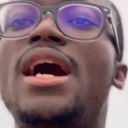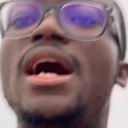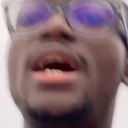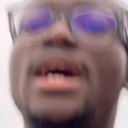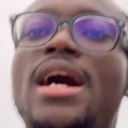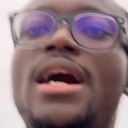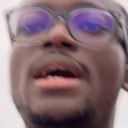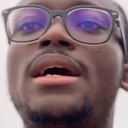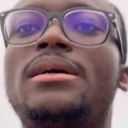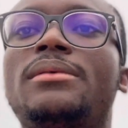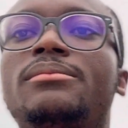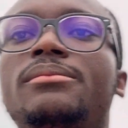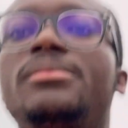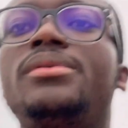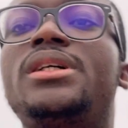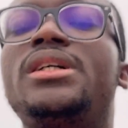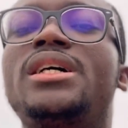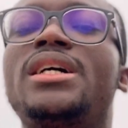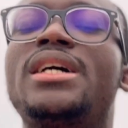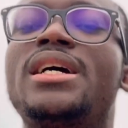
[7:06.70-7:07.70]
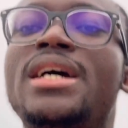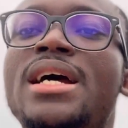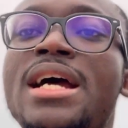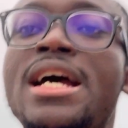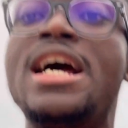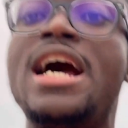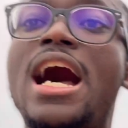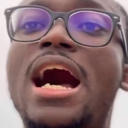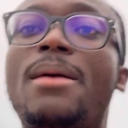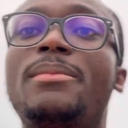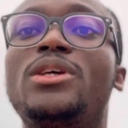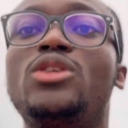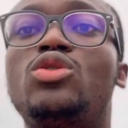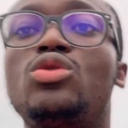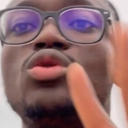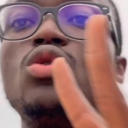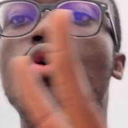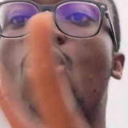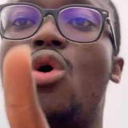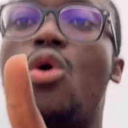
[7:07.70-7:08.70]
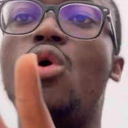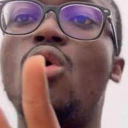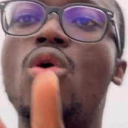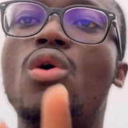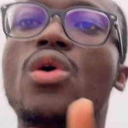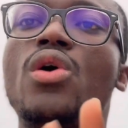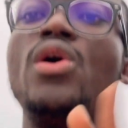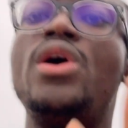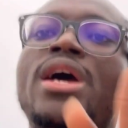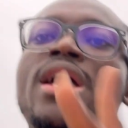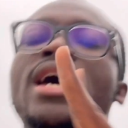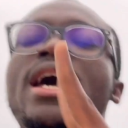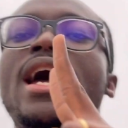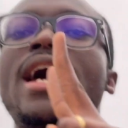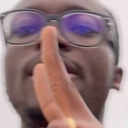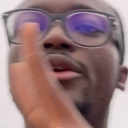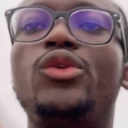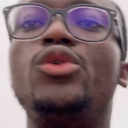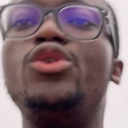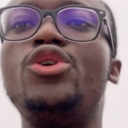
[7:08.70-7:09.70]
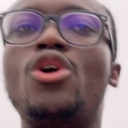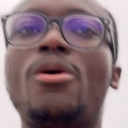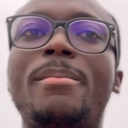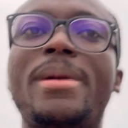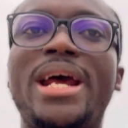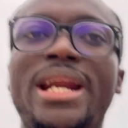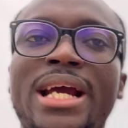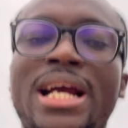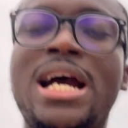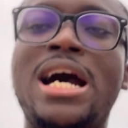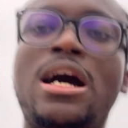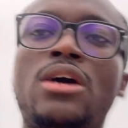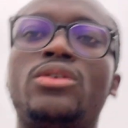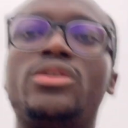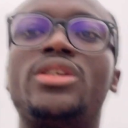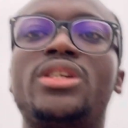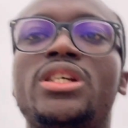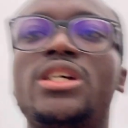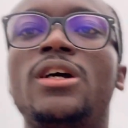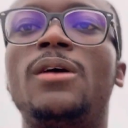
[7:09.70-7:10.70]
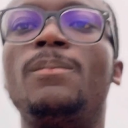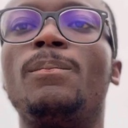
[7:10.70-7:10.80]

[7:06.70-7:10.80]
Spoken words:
to go and do your medicals.